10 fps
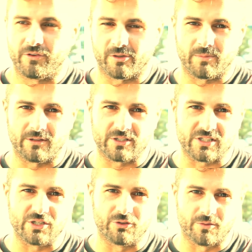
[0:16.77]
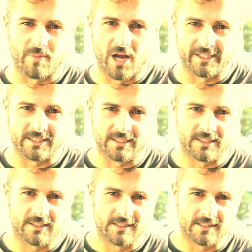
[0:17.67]
You can be it's just you and your mind.
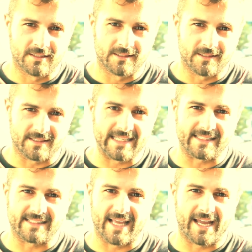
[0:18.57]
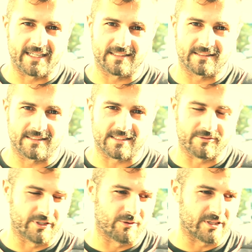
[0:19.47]
Test that. That's
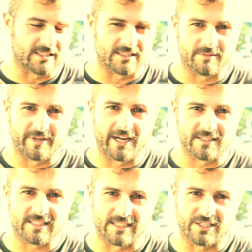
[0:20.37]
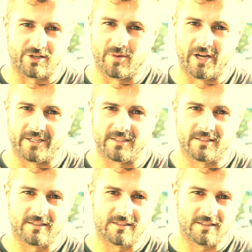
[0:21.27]
really what this is about: is testing your mind.
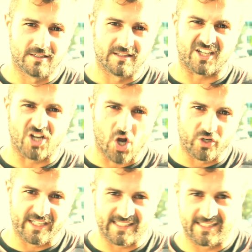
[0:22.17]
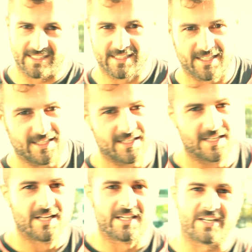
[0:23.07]
The cojones.
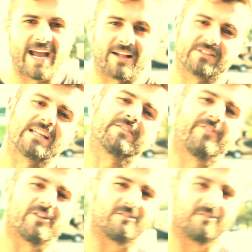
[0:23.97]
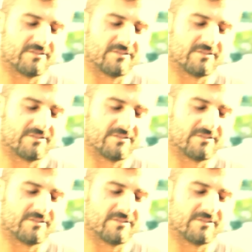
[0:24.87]
So yeah, let's have some fun.